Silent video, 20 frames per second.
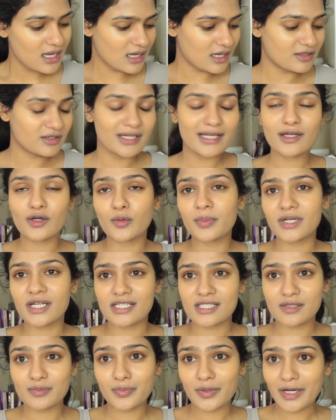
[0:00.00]
I really hope it
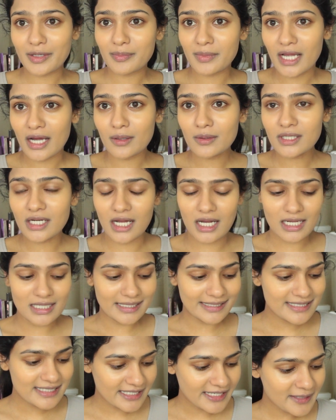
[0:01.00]
doesn't break me out.
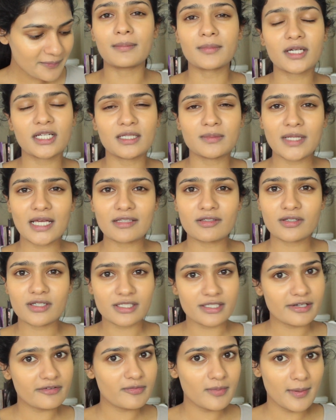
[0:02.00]
Let's see. I'm going to apply the
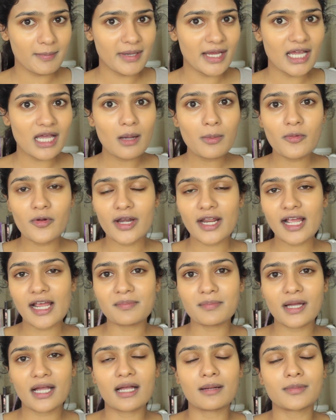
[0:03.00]
rest of my makeup. When I
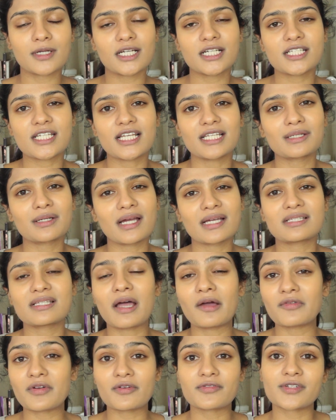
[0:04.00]
get back, I'm going to tell you guys
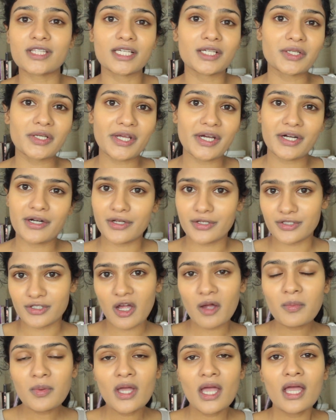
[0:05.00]
how everything layered on
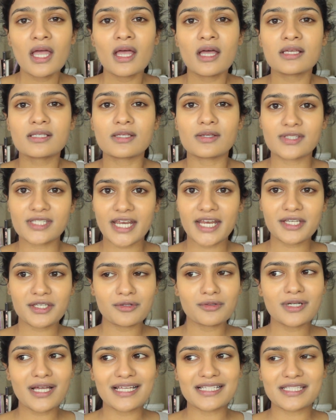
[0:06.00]
top. So stay
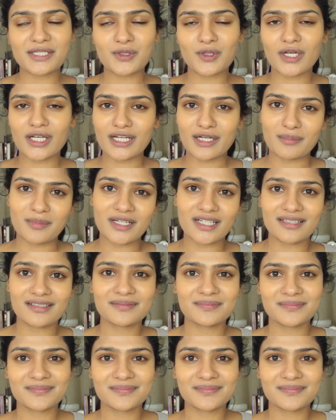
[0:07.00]
tuned. I'll see you all in a bit.